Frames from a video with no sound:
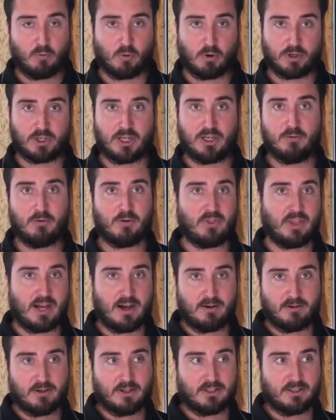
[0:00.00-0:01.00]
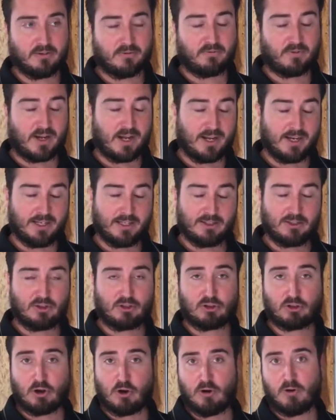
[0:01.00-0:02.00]
working without a defined
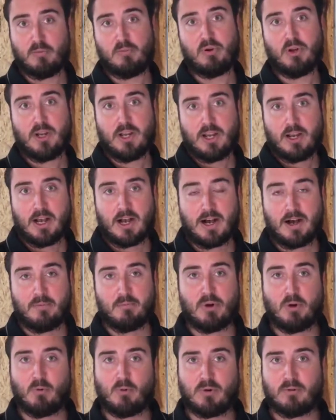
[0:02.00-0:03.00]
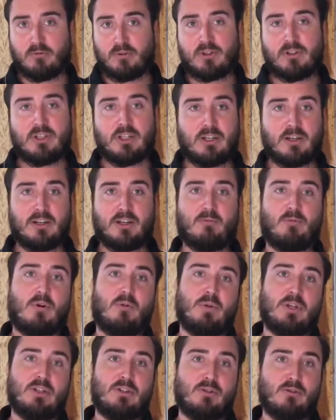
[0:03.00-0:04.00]
scope, but we're really good at
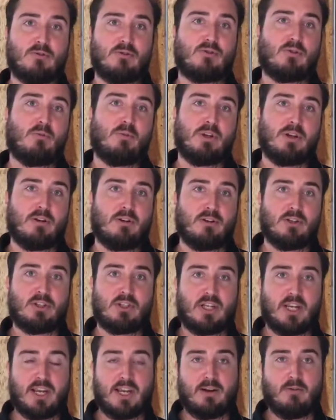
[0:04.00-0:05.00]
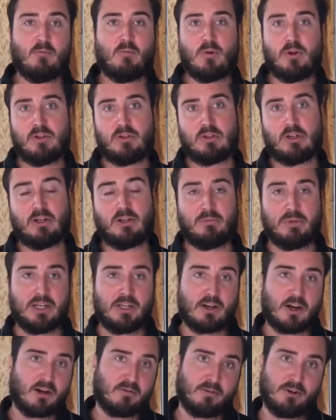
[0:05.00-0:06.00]
what we do, so we understand what's going to
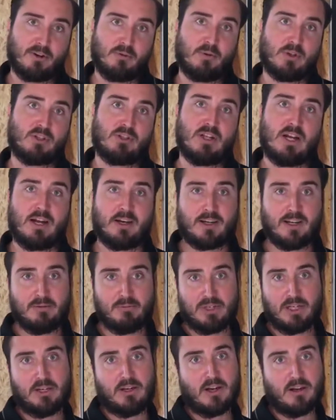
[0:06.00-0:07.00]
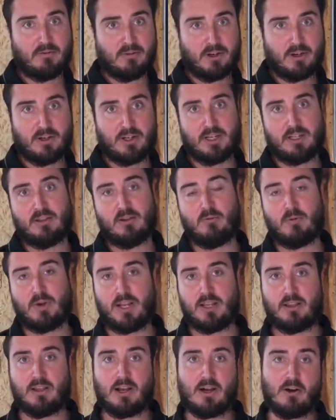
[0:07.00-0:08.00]
be covered, what's not going to be covered, and the
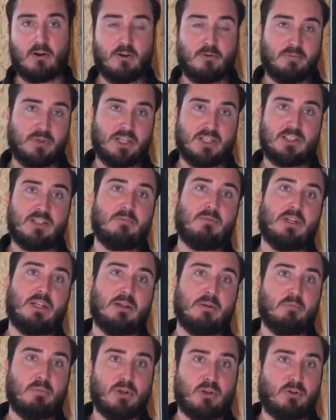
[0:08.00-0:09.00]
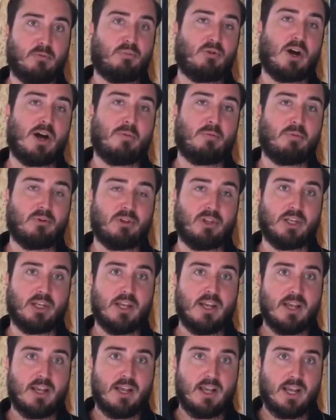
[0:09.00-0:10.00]
way the home needs to be built
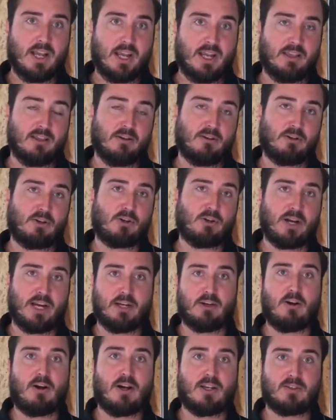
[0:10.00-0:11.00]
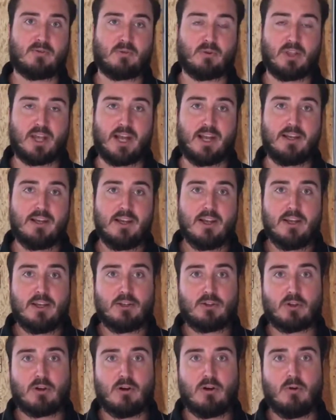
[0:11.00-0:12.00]
properly and the correct cost for that.
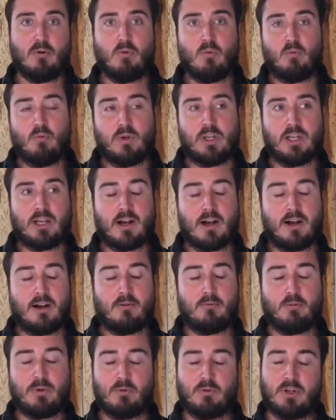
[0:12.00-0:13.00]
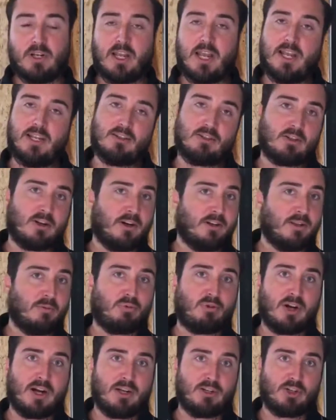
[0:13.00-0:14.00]
So we went ahead and started
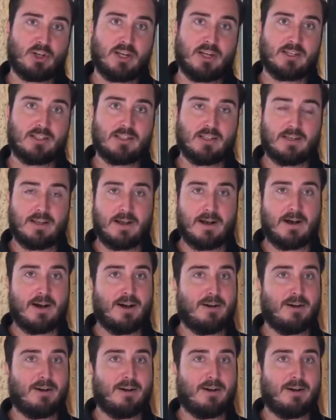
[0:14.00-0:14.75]
the project.